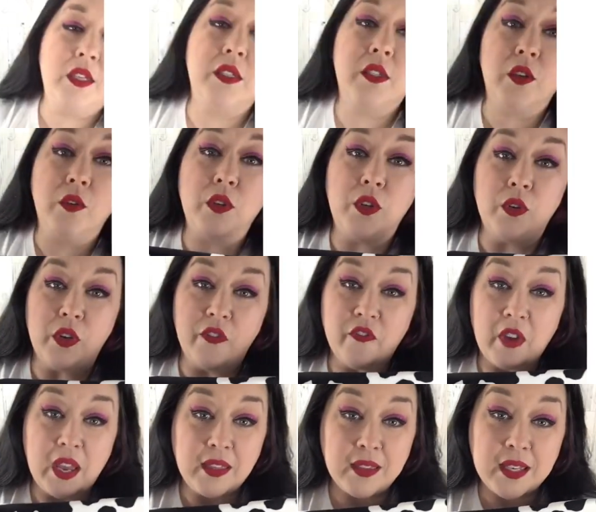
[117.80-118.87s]
so you can
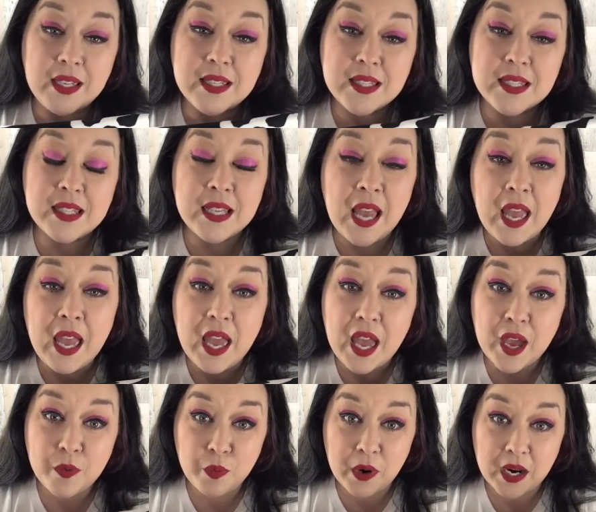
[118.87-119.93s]
find these
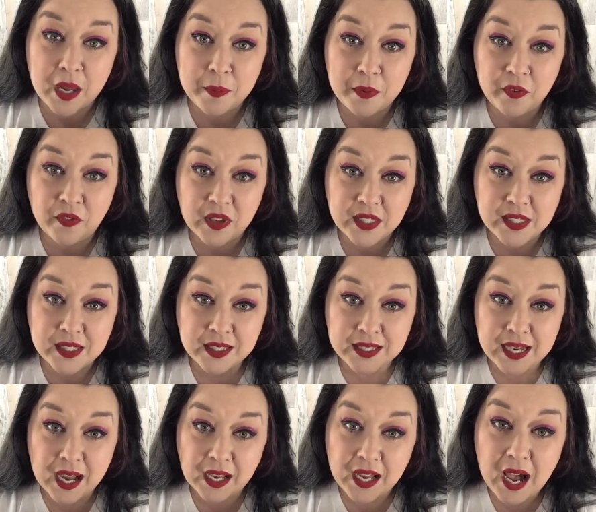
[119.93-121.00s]
at
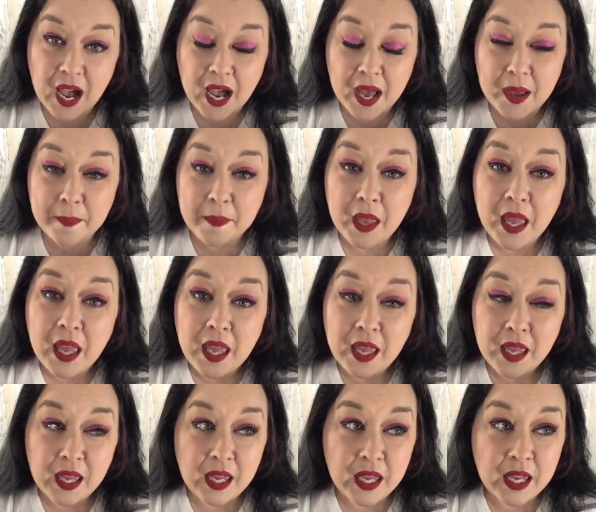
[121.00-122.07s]
redapplevixen.com
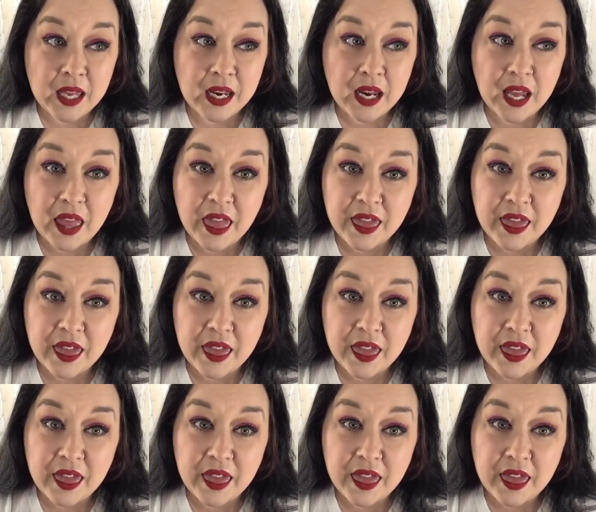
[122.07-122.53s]
in